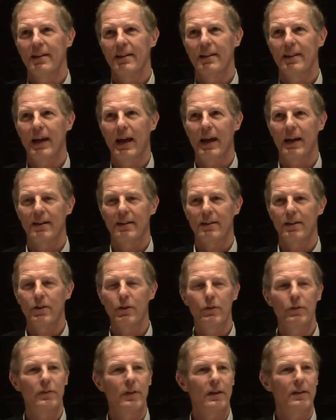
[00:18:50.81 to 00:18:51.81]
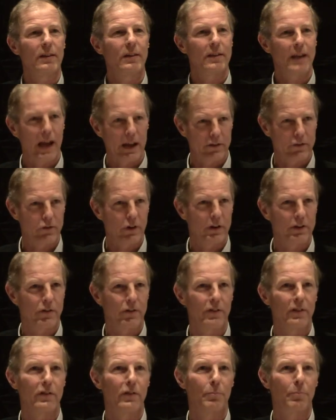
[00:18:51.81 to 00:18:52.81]
that using the tax
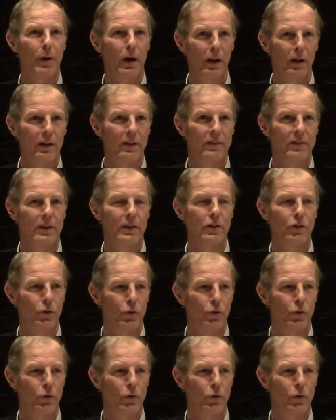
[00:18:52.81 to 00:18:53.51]
structure as a policy